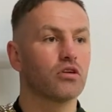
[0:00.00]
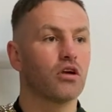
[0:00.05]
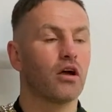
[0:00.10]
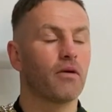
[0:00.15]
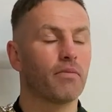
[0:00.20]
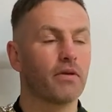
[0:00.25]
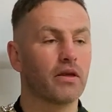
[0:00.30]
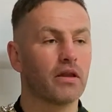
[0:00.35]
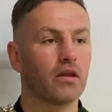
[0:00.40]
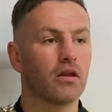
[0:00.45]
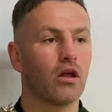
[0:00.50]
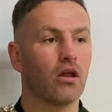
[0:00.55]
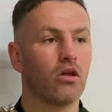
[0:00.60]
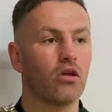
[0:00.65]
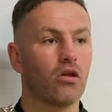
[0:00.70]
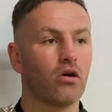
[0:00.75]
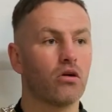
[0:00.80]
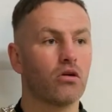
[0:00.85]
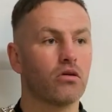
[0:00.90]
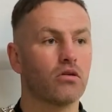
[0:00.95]
have been a
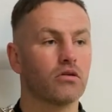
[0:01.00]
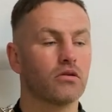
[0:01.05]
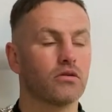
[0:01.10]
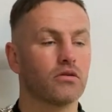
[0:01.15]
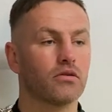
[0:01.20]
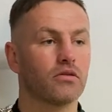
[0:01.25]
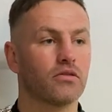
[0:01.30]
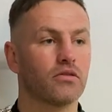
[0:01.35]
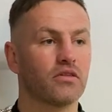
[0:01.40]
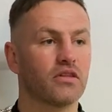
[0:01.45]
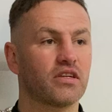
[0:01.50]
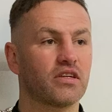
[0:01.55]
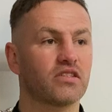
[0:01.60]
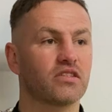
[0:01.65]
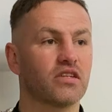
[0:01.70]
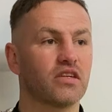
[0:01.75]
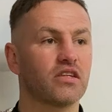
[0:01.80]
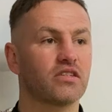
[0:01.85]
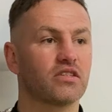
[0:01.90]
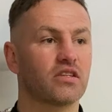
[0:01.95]
lot this
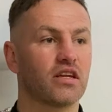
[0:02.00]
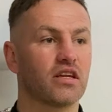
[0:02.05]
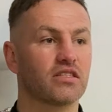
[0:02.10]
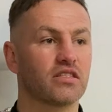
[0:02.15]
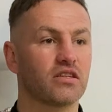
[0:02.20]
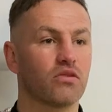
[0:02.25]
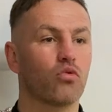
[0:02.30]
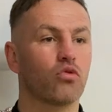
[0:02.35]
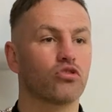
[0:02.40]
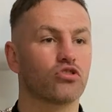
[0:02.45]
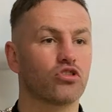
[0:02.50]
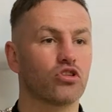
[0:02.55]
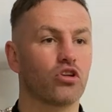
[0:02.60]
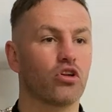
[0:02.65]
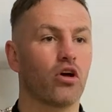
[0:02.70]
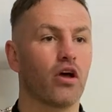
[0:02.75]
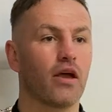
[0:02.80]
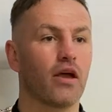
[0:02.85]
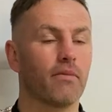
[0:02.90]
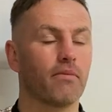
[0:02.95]
season as it was
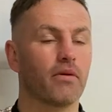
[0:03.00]
tonight,